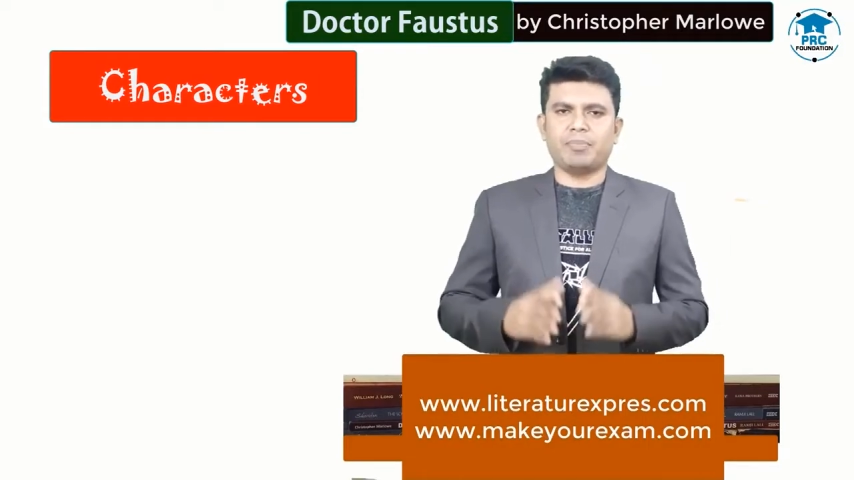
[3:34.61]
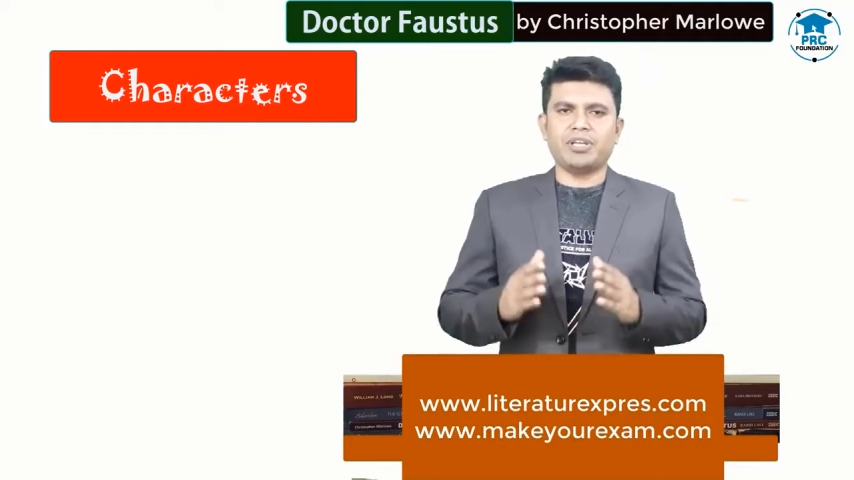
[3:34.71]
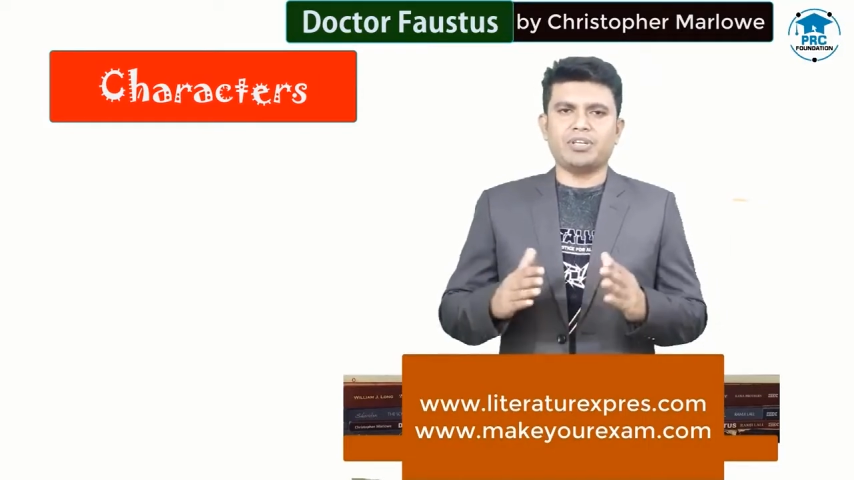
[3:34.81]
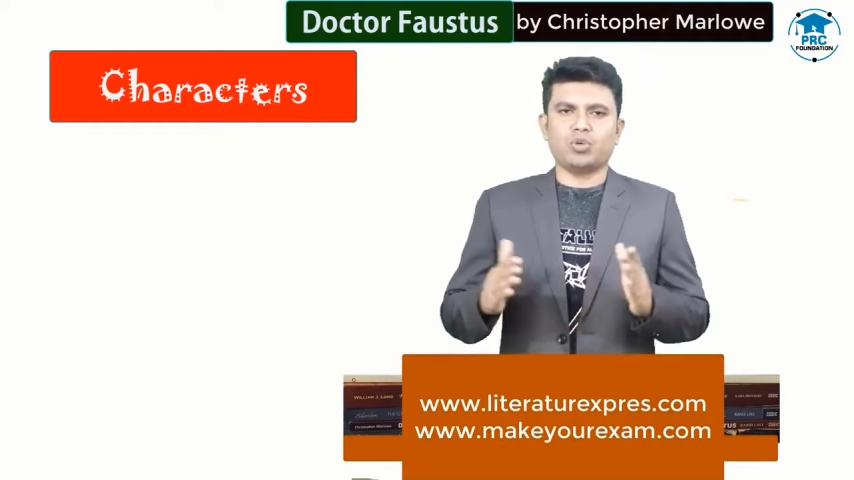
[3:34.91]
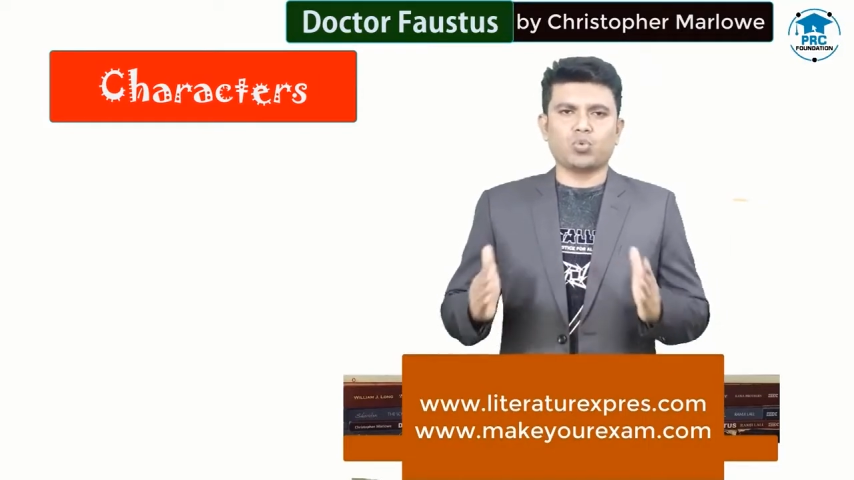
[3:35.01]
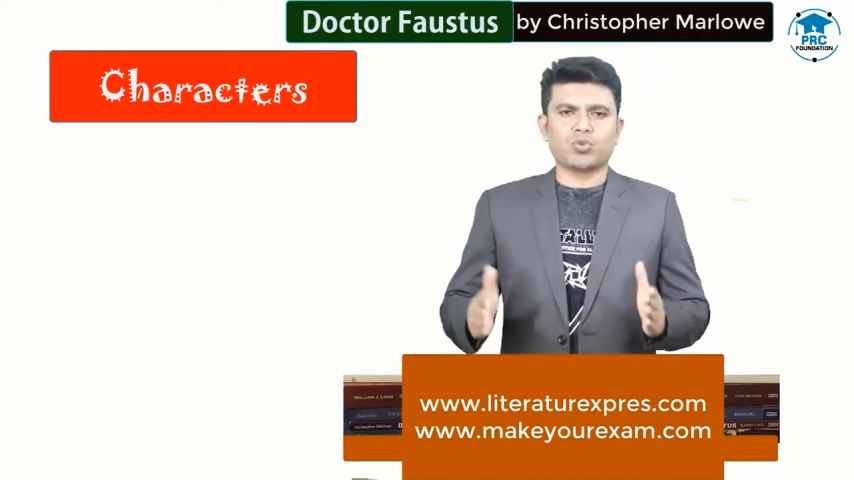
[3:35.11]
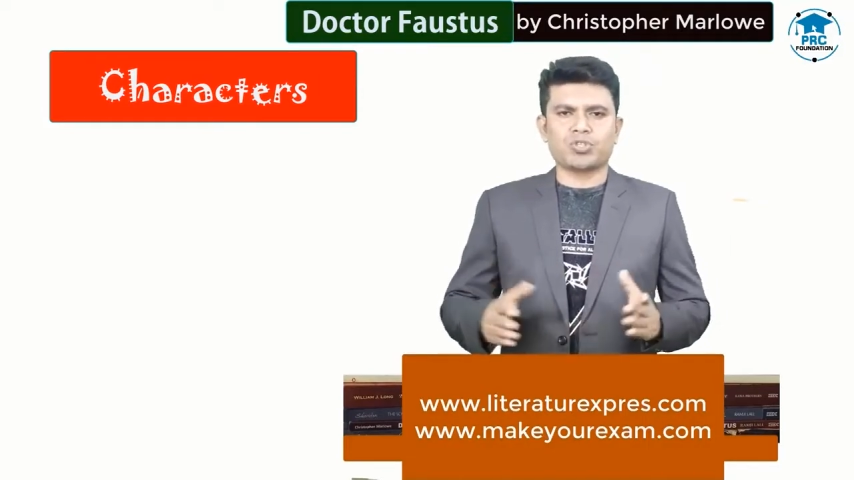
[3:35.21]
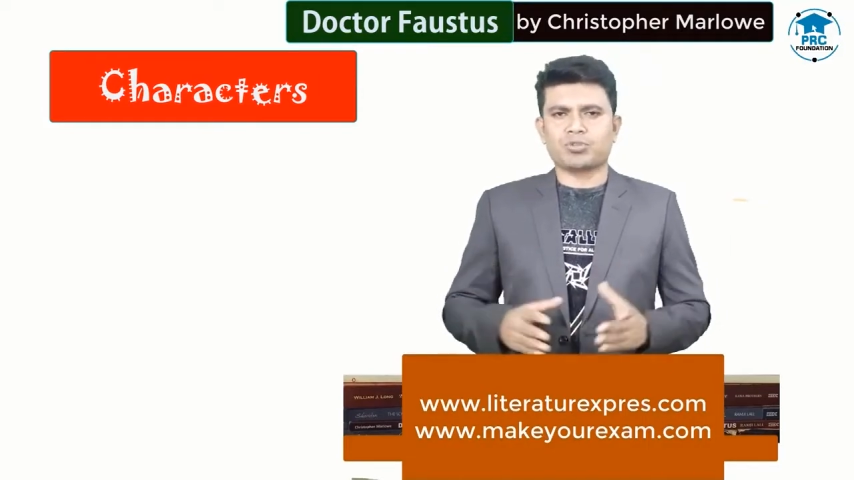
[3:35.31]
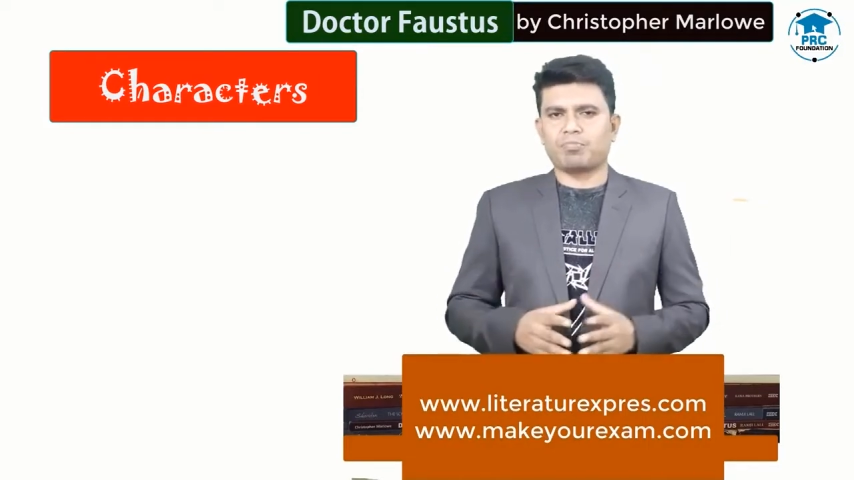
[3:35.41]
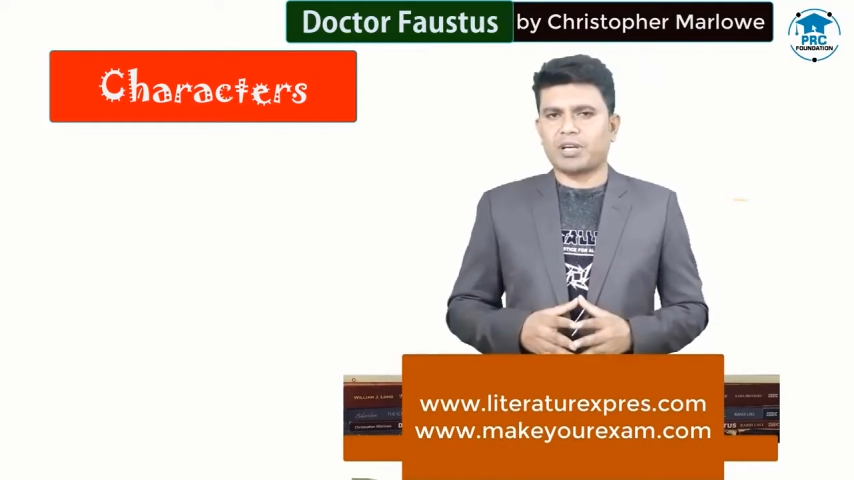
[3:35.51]
being
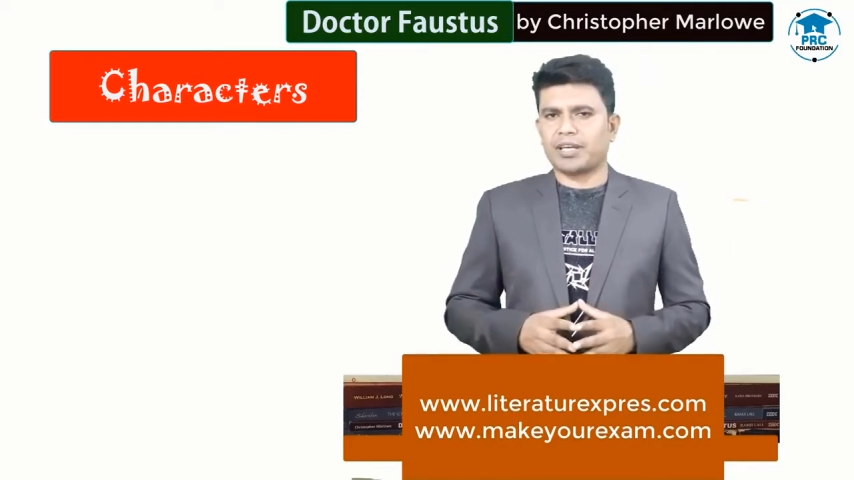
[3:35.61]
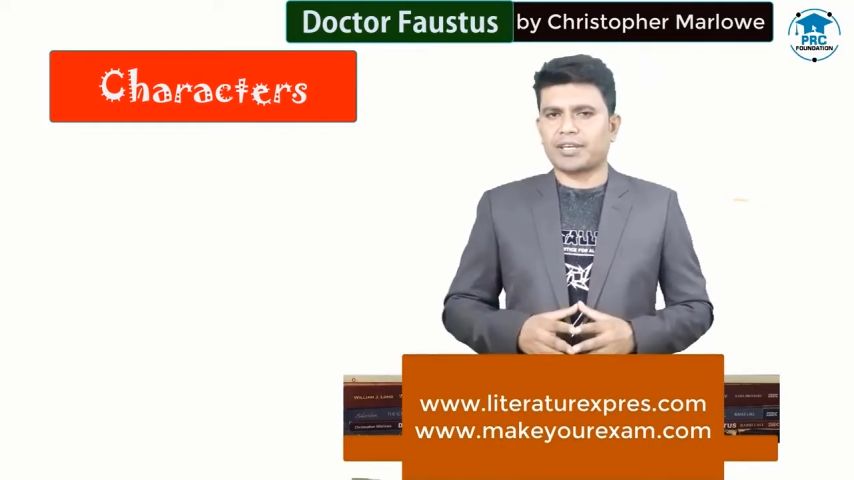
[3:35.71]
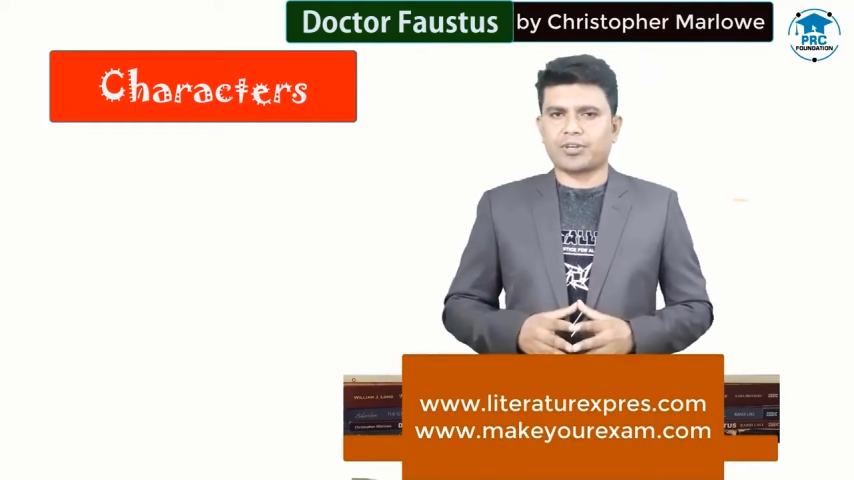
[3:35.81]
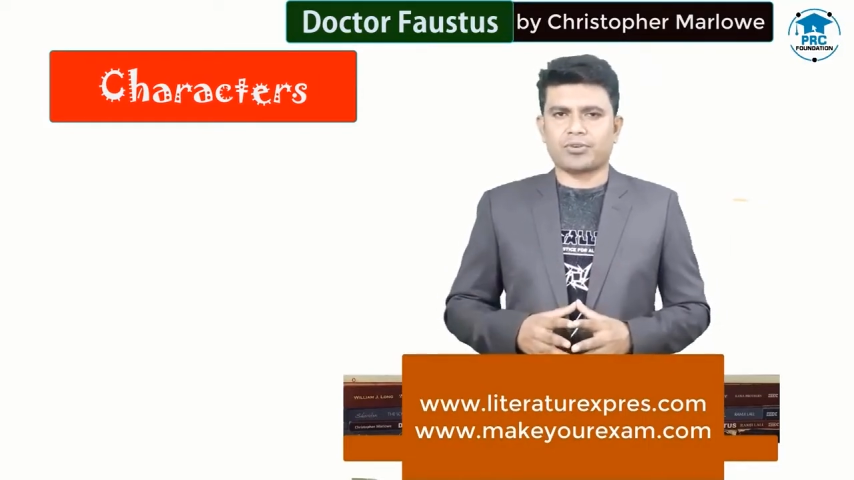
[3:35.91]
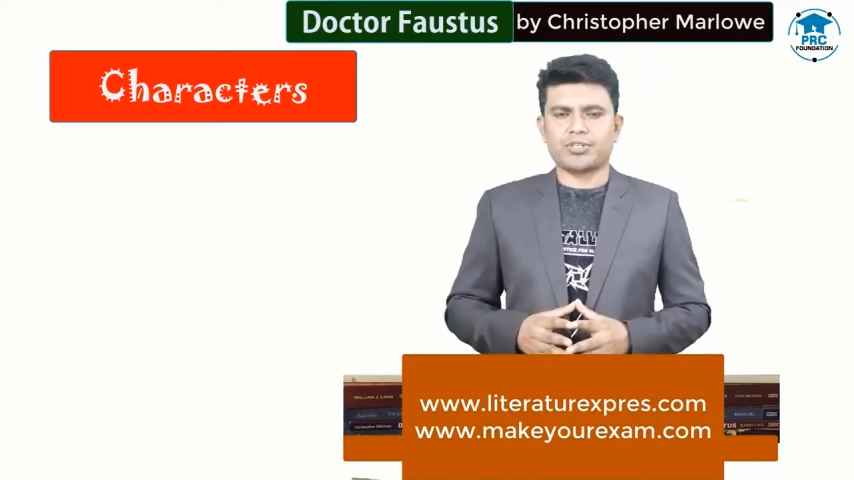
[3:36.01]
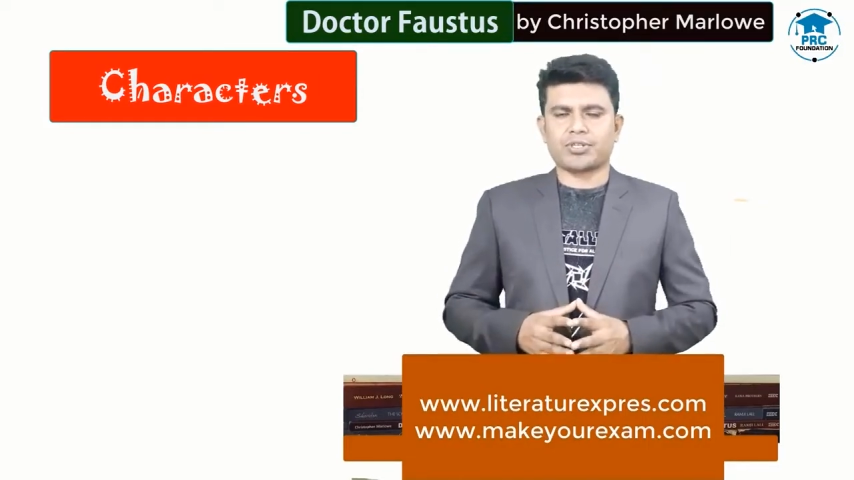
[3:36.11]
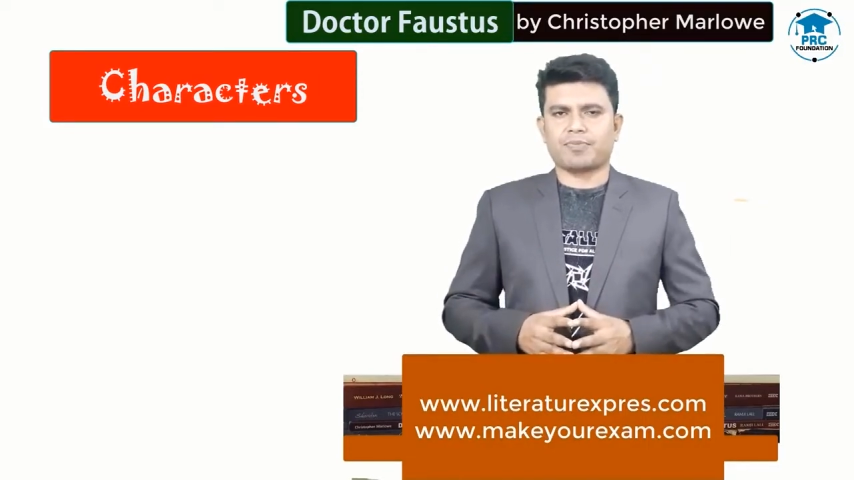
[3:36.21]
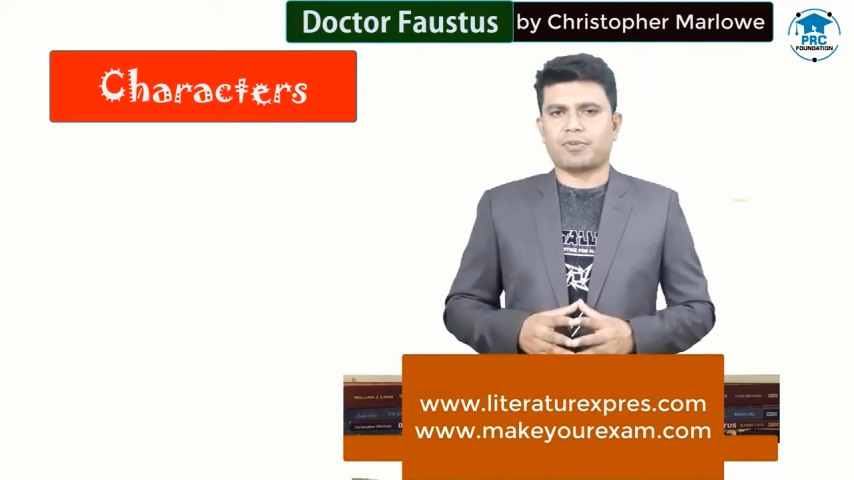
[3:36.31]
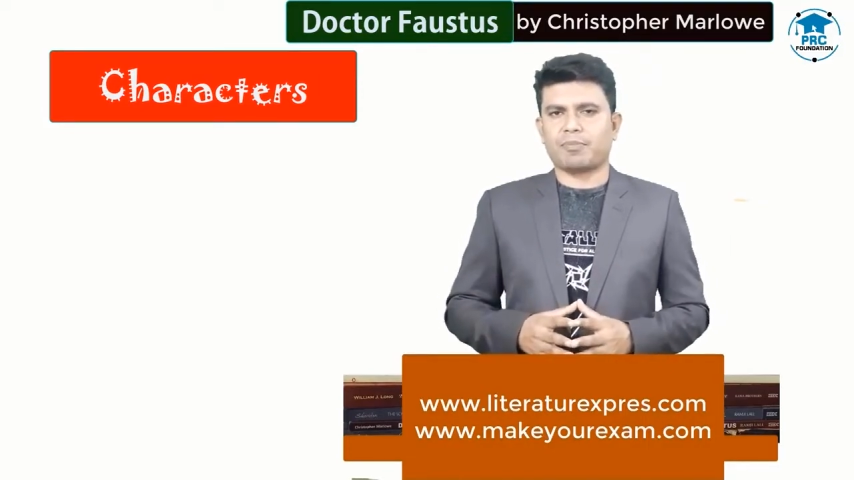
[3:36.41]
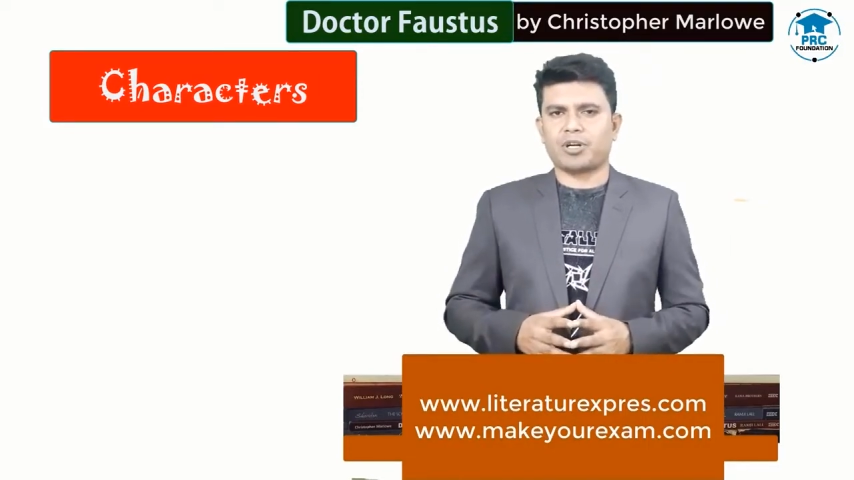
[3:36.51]
used by
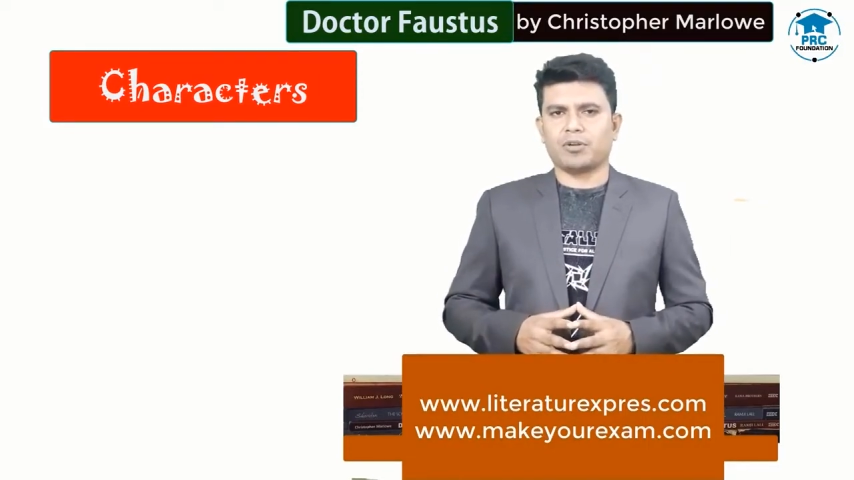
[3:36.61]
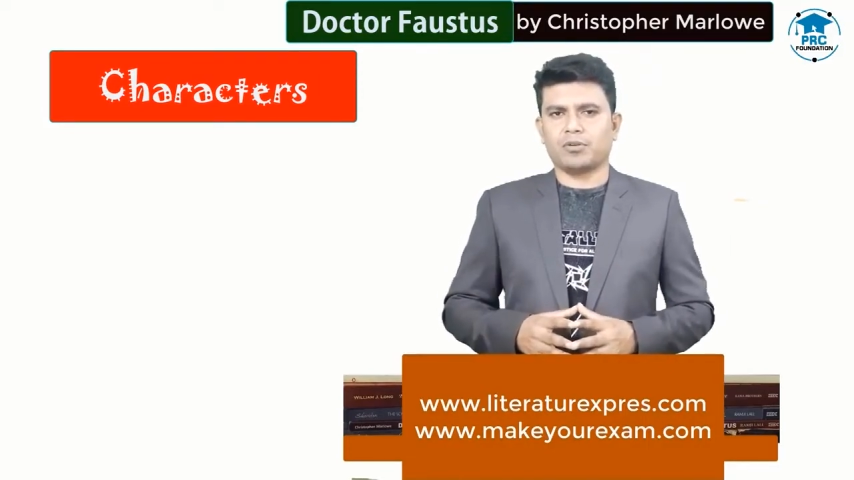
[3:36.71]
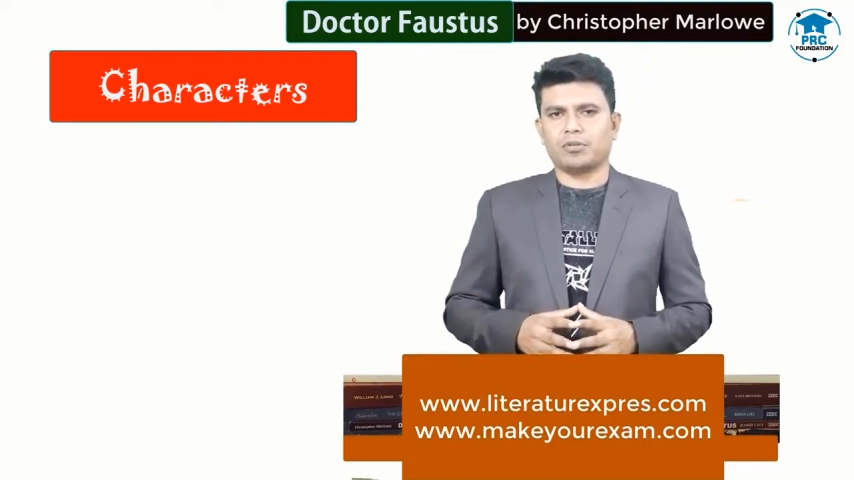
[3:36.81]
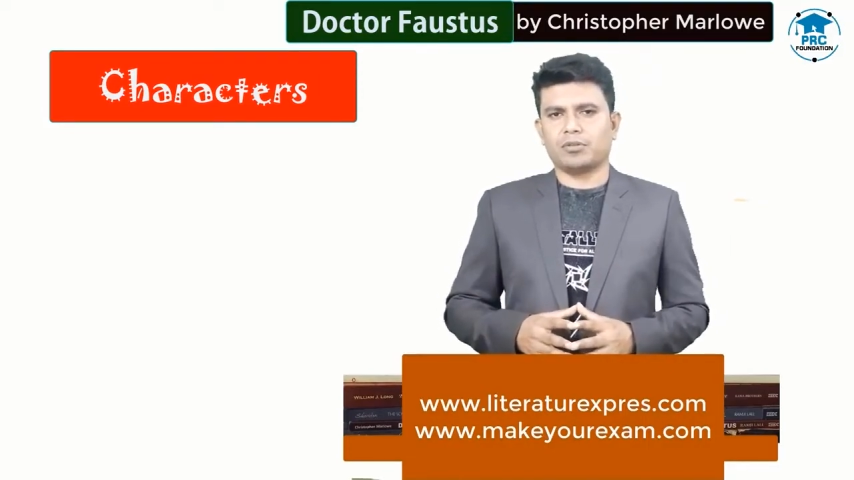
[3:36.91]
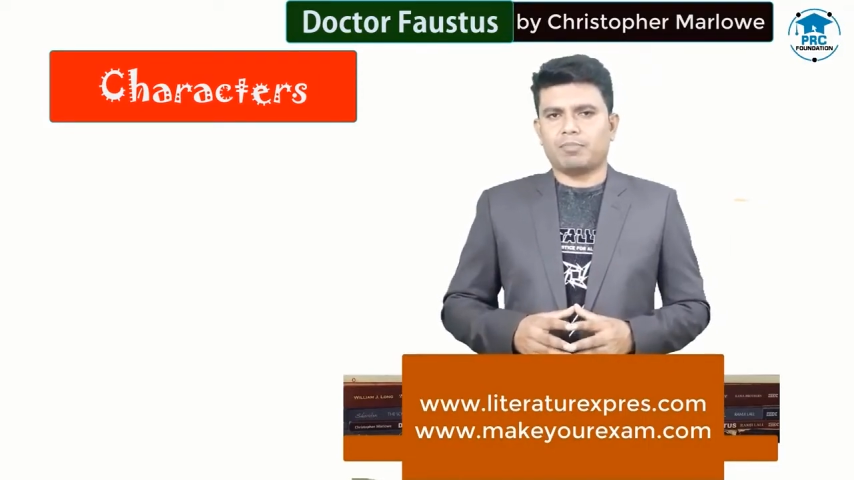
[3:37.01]
Christopher Marlowe.